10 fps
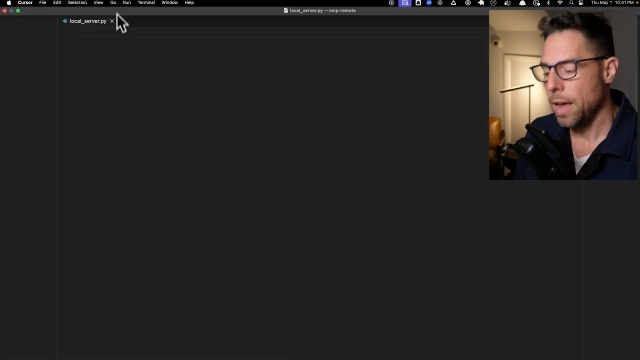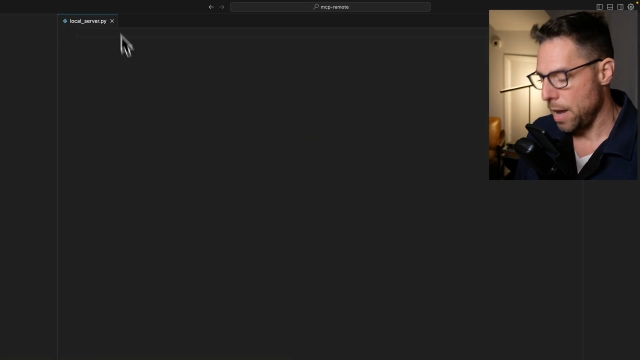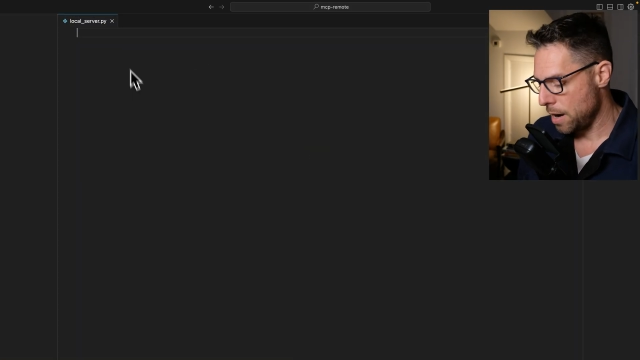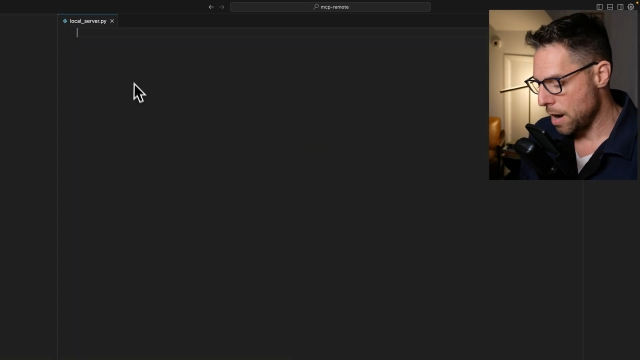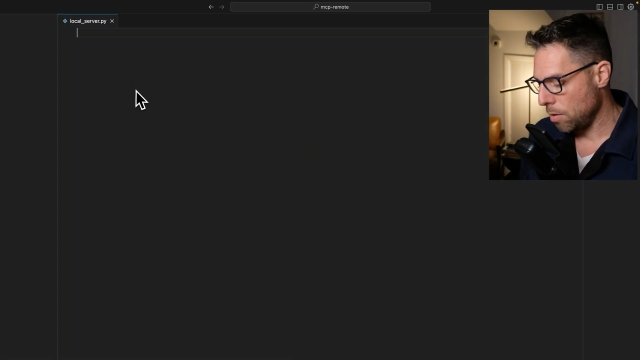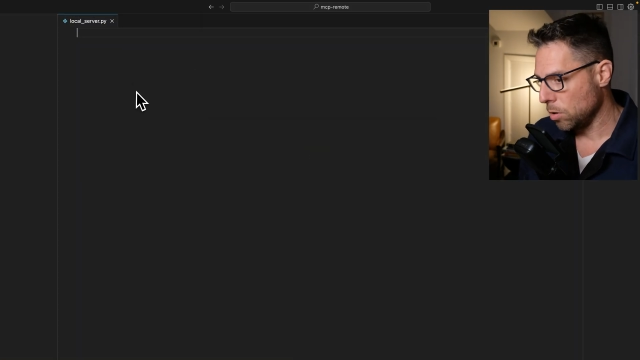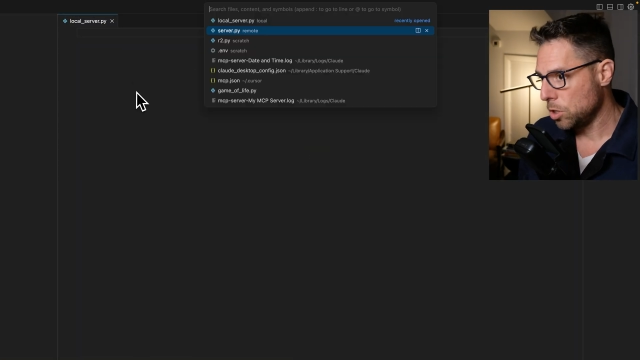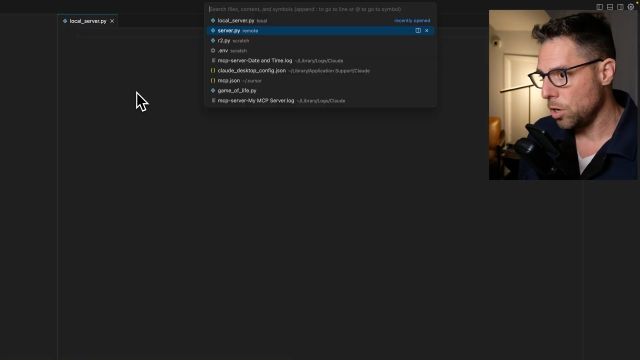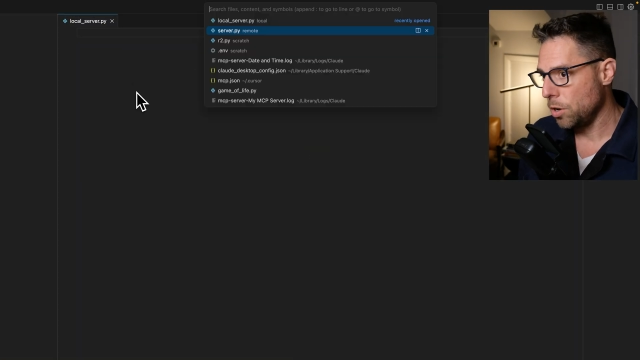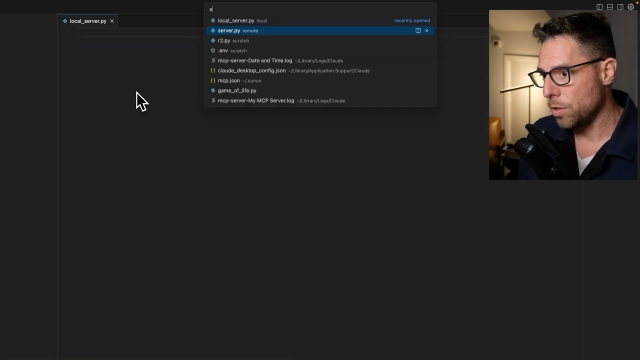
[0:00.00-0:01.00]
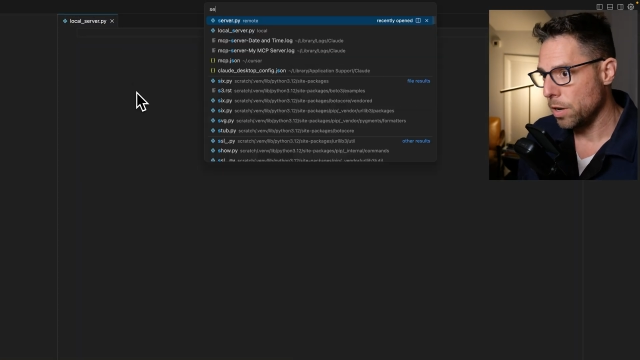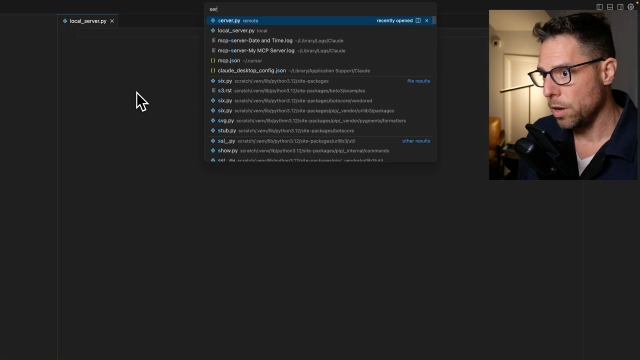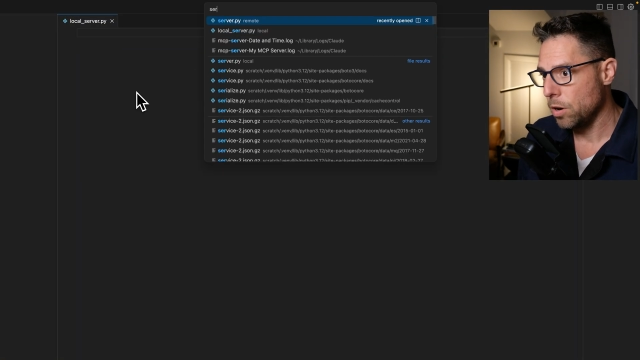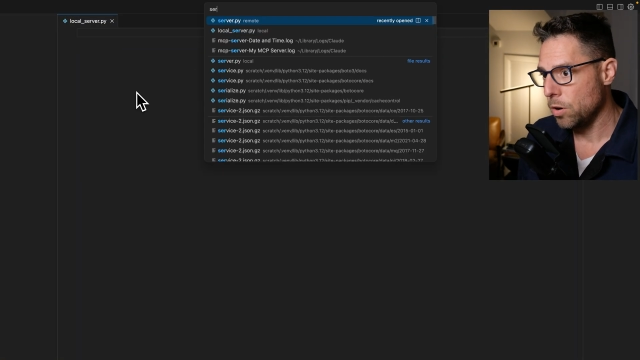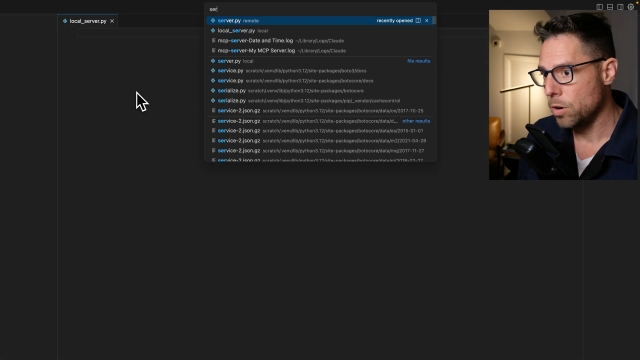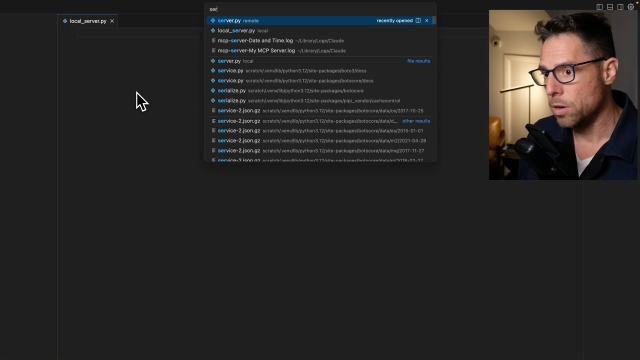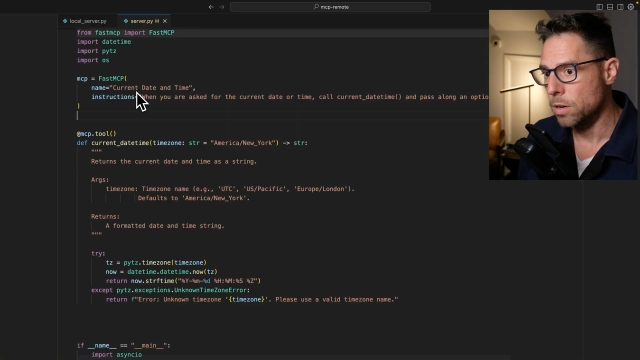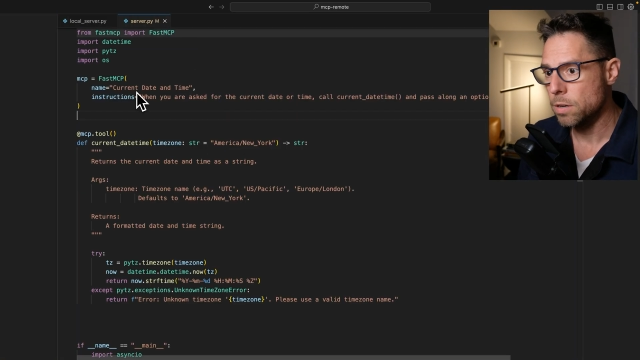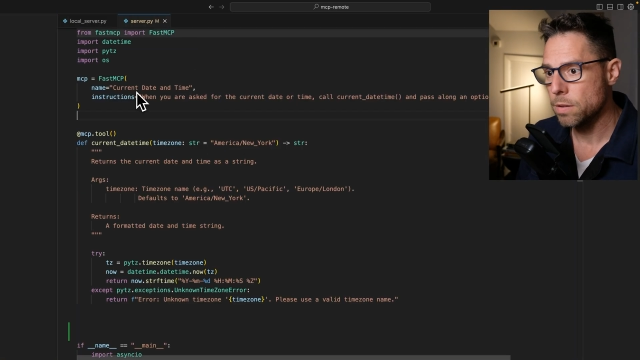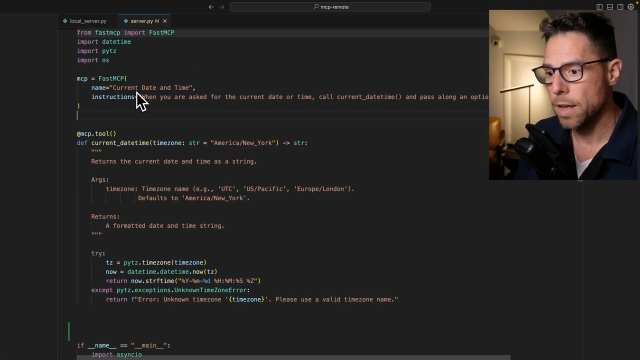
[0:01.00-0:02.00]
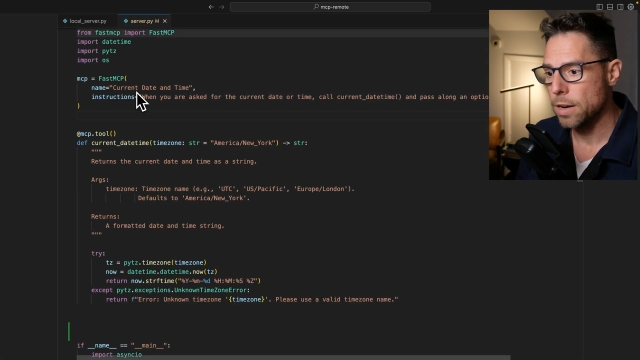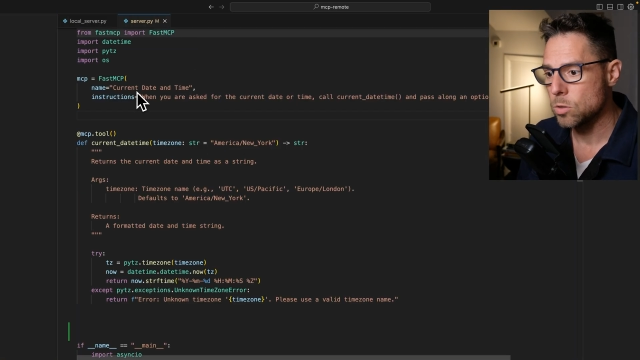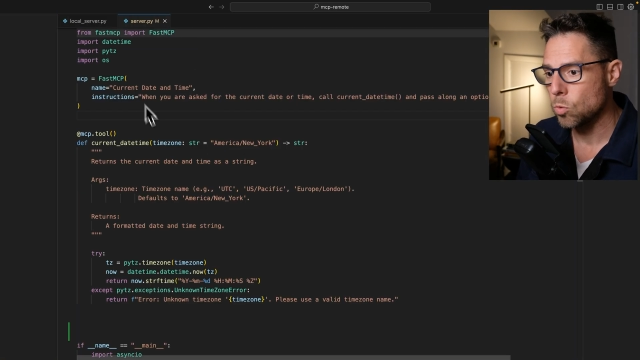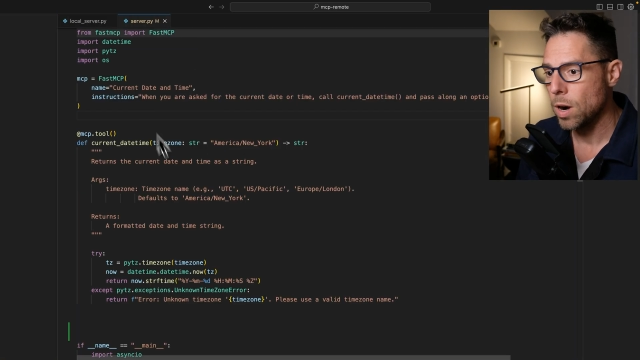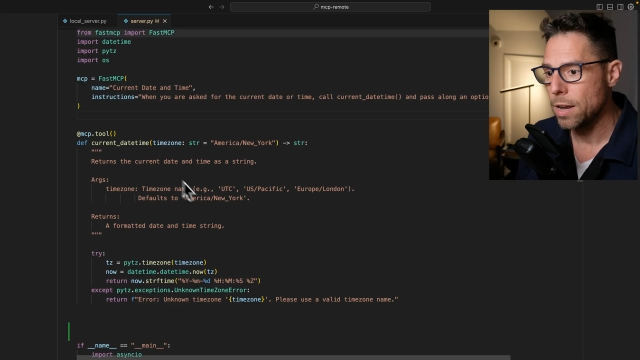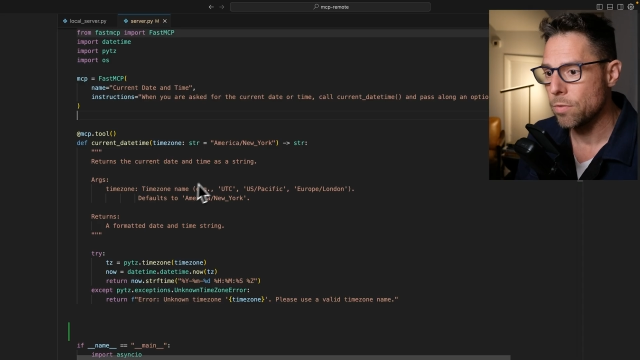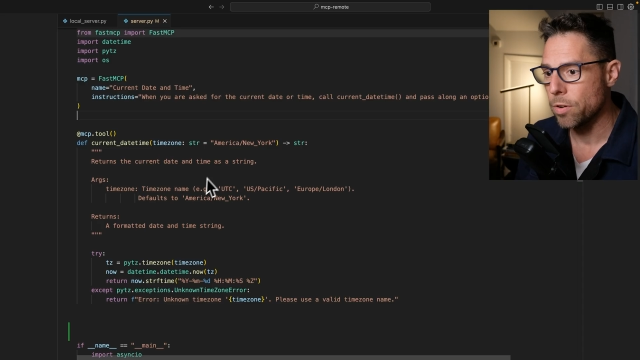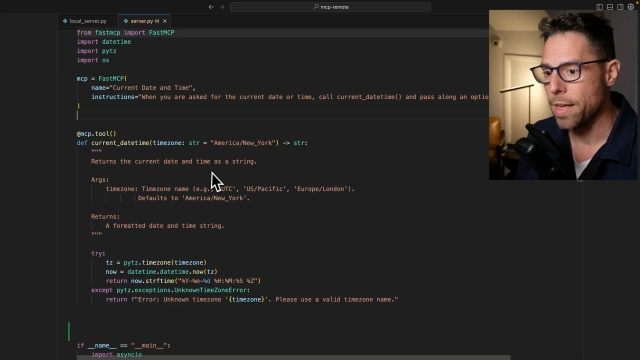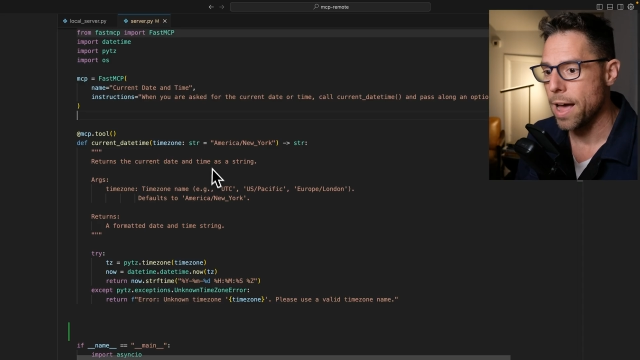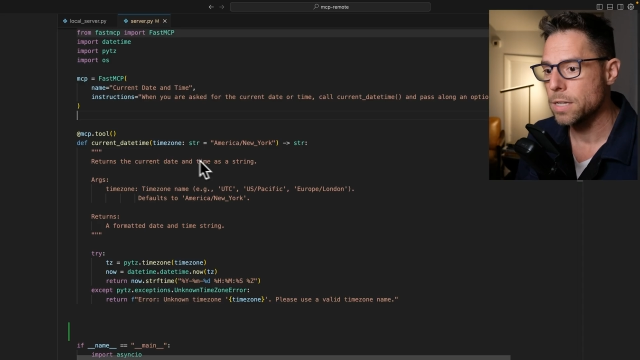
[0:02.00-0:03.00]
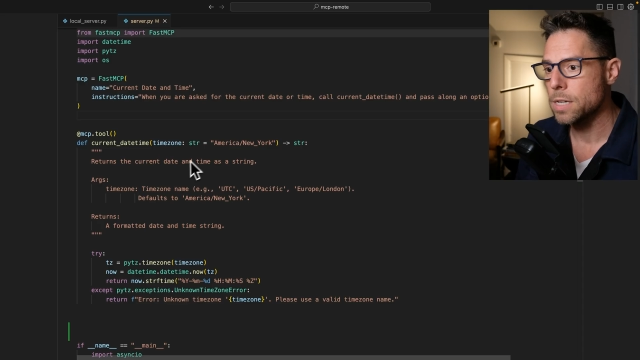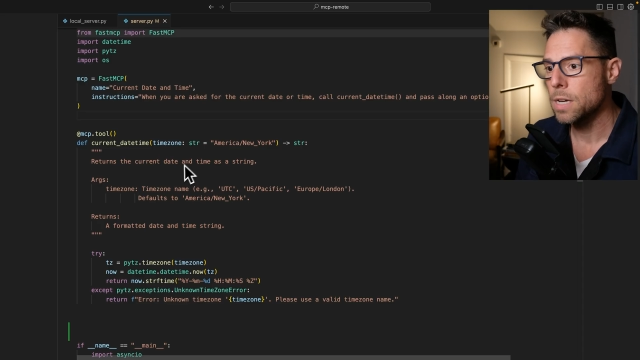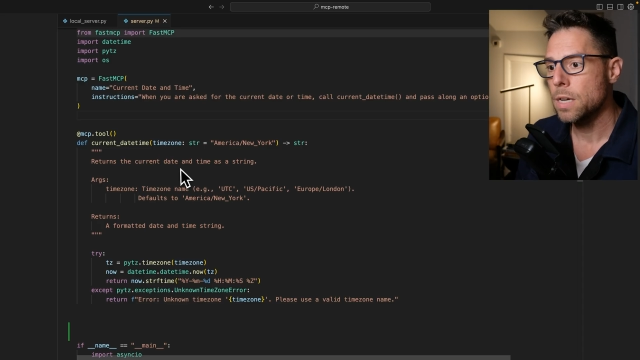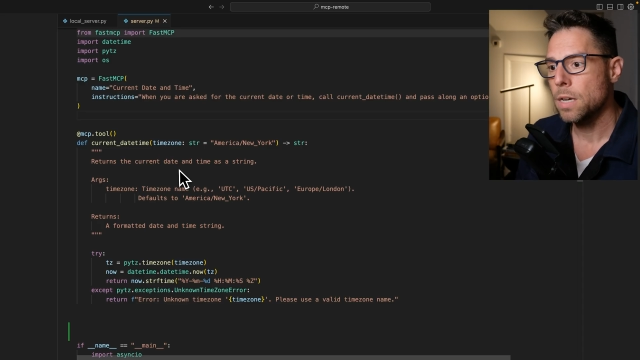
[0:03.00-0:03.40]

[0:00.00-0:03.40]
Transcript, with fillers: And I will show you the code that is running for that.